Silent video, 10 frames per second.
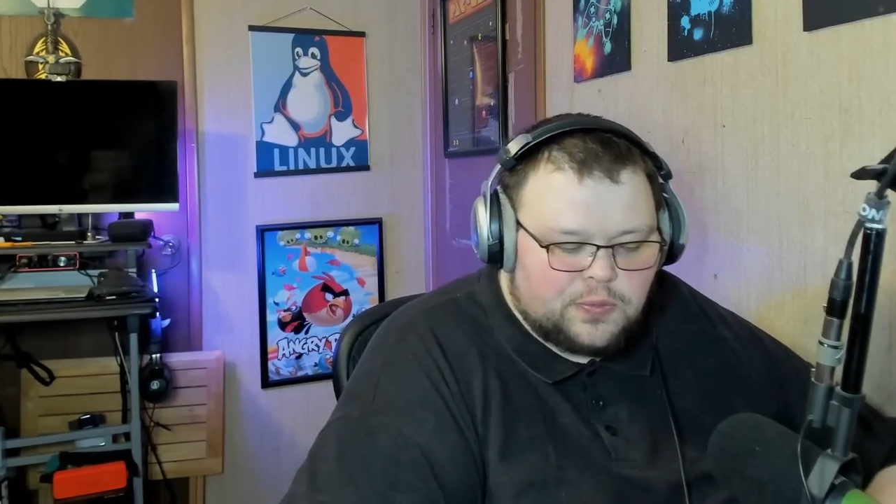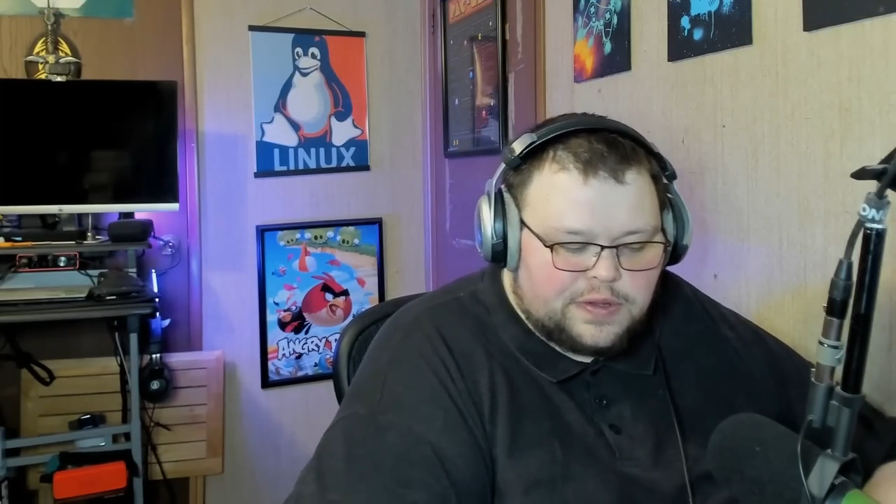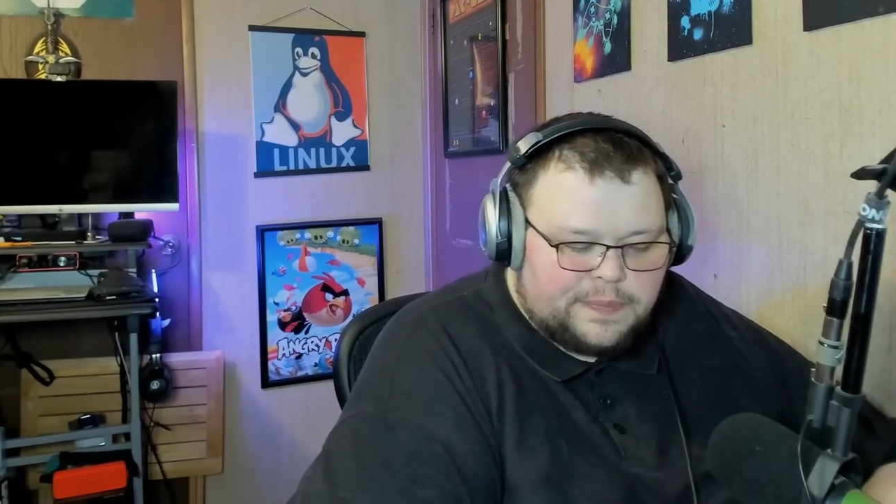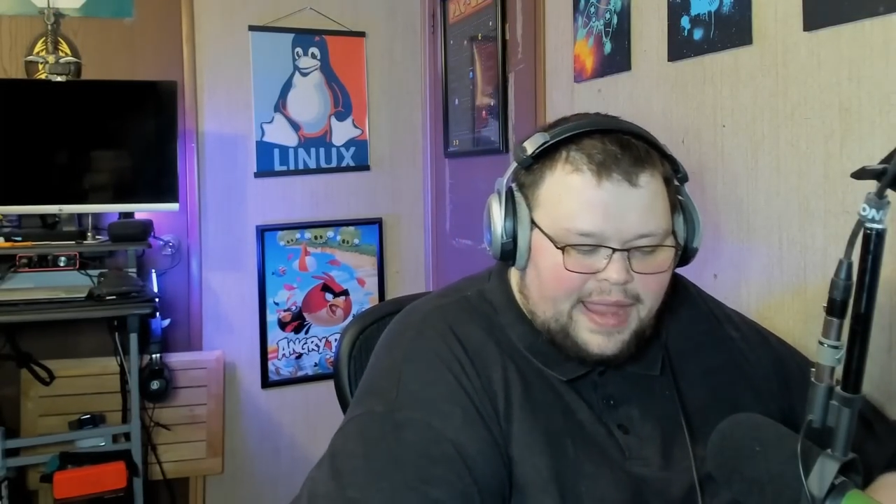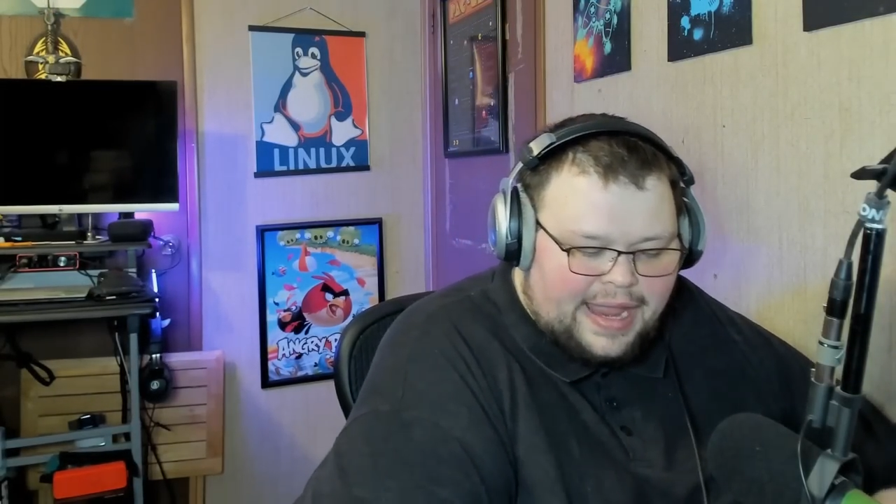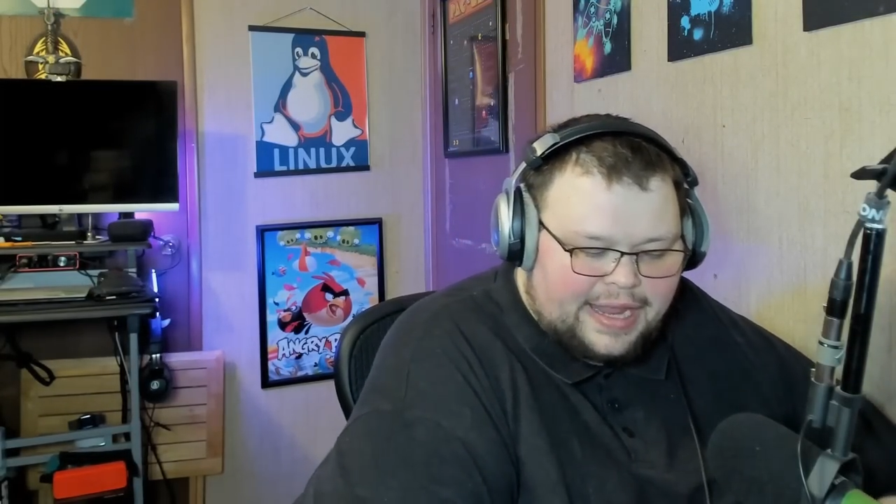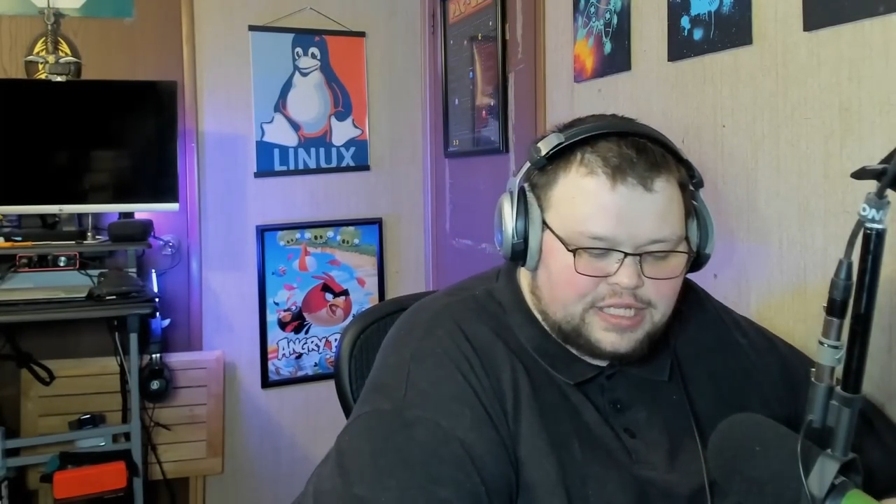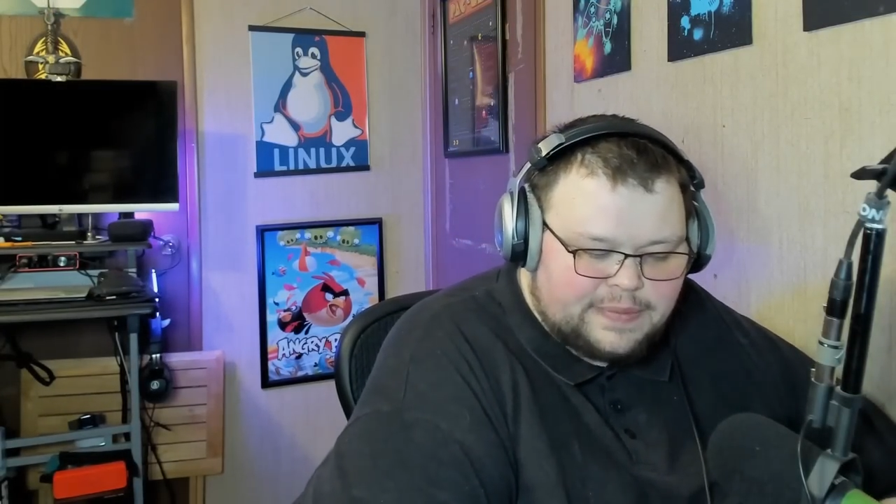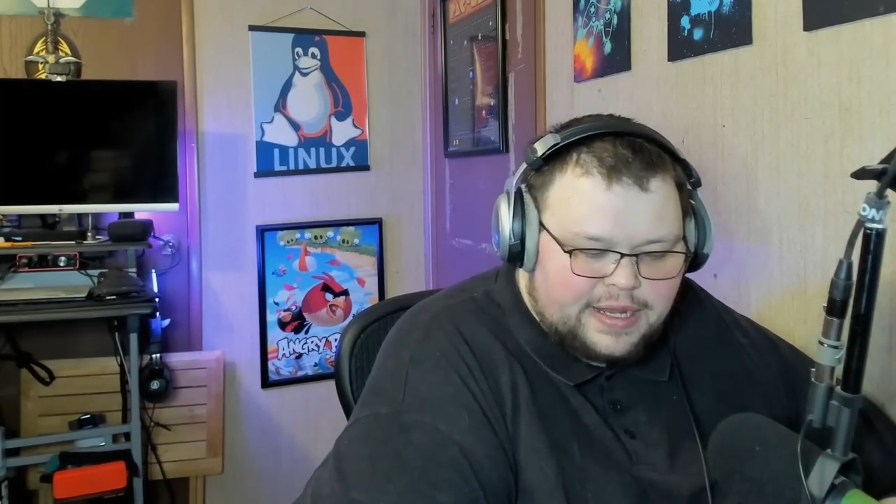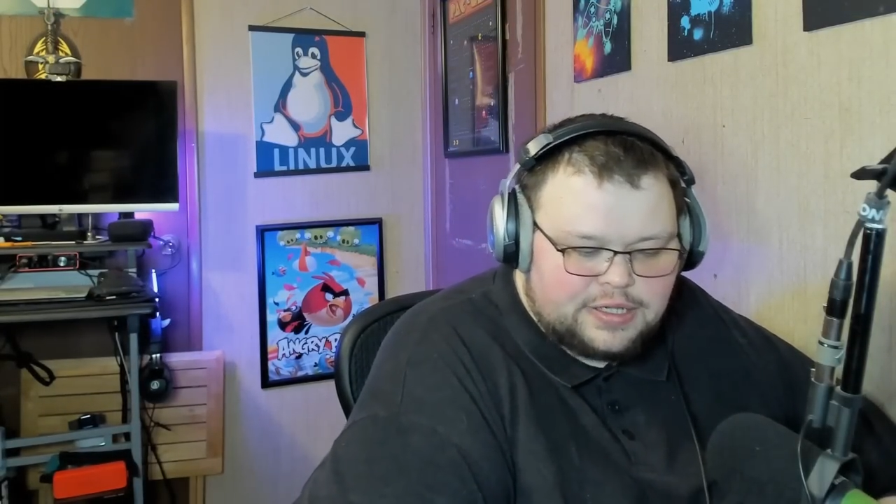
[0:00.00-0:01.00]
with
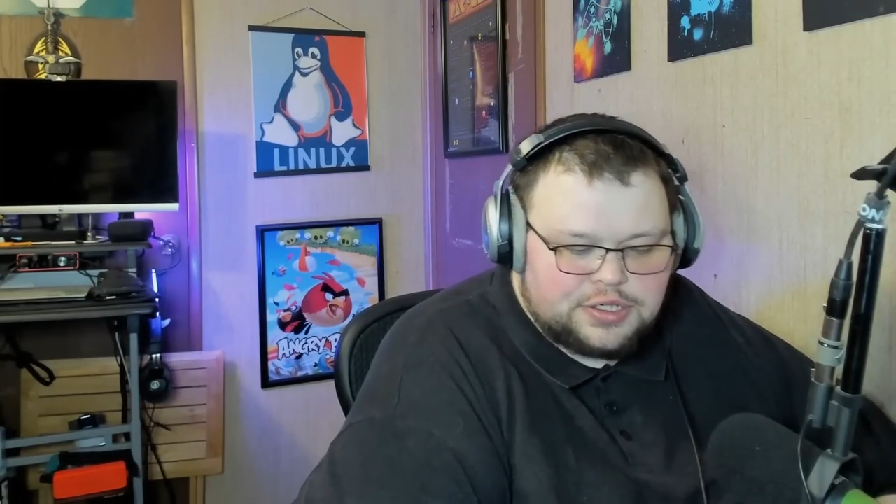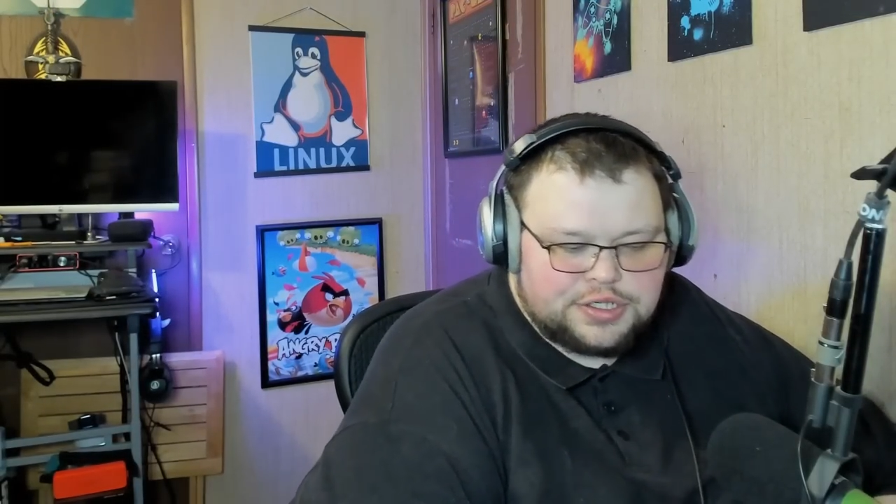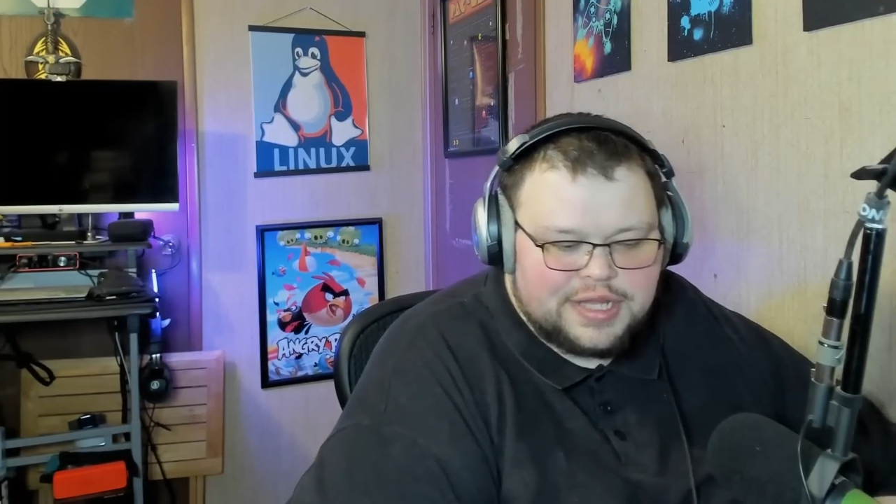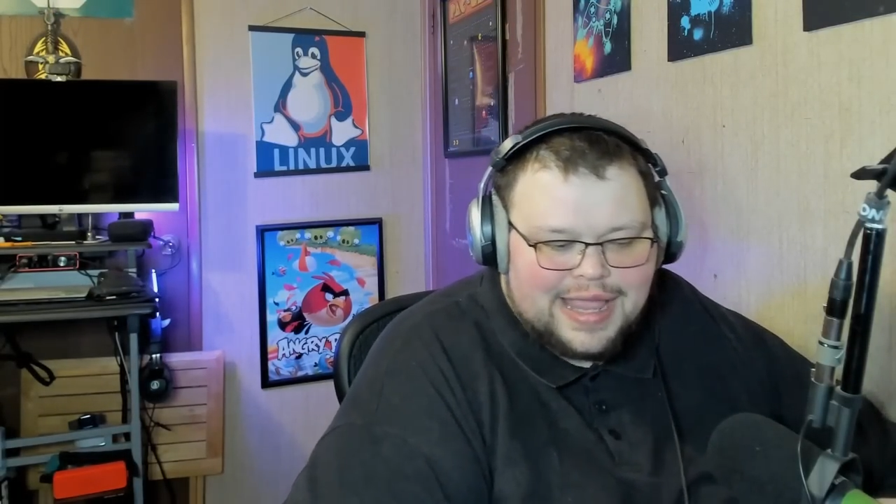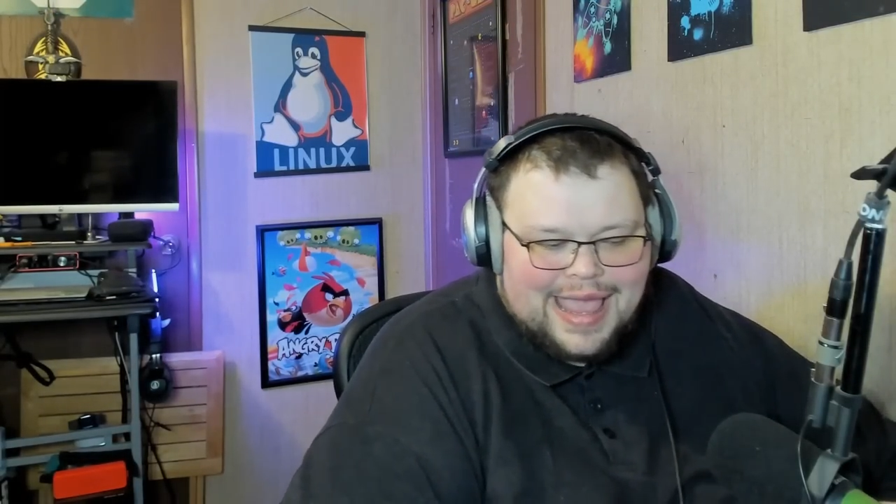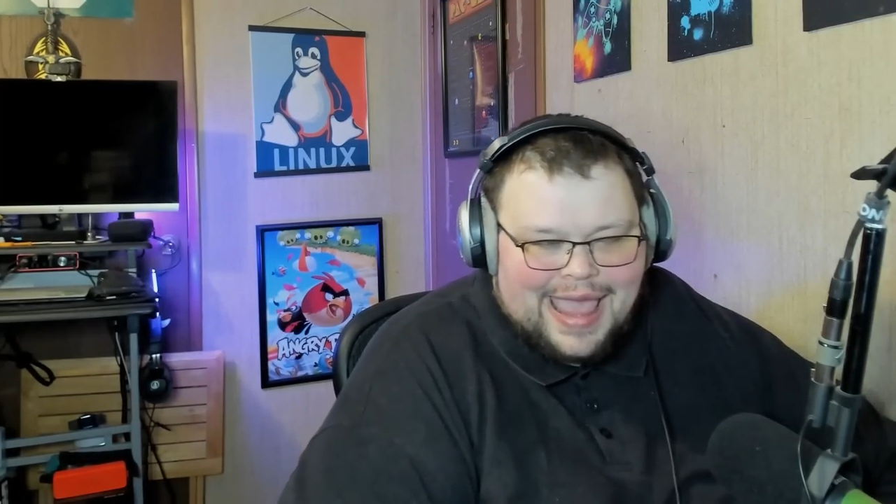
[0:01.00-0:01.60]
package managers